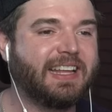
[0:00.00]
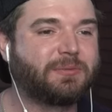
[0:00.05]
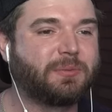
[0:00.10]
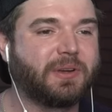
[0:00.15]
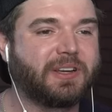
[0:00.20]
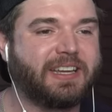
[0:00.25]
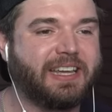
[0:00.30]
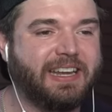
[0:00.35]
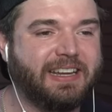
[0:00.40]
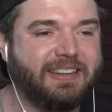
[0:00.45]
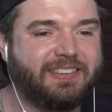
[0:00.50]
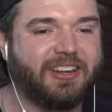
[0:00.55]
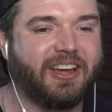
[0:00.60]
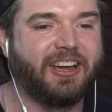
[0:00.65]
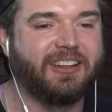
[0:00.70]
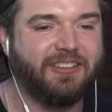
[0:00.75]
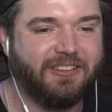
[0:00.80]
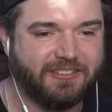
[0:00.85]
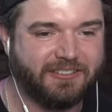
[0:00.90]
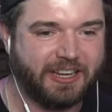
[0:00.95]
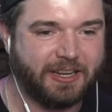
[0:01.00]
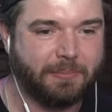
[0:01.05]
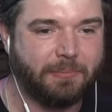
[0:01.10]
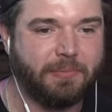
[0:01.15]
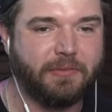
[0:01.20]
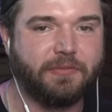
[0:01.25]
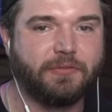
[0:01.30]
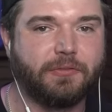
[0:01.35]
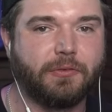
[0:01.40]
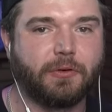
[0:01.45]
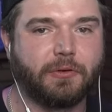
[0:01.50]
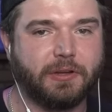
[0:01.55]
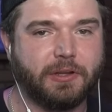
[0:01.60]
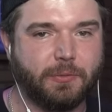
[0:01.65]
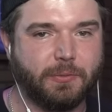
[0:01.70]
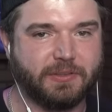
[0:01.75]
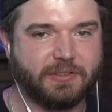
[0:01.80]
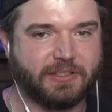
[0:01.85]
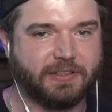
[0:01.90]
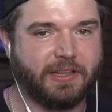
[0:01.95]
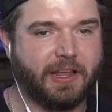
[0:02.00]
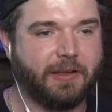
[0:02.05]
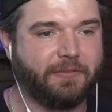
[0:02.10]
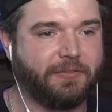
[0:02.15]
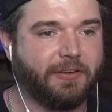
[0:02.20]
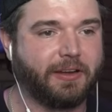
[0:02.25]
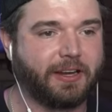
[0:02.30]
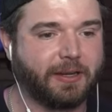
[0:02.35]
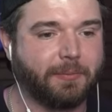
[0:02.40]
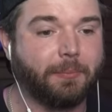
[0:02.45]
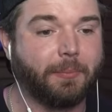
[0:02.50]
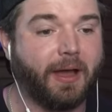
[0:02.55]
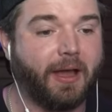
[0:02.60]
That's what King Tut looked like before he was in that fucking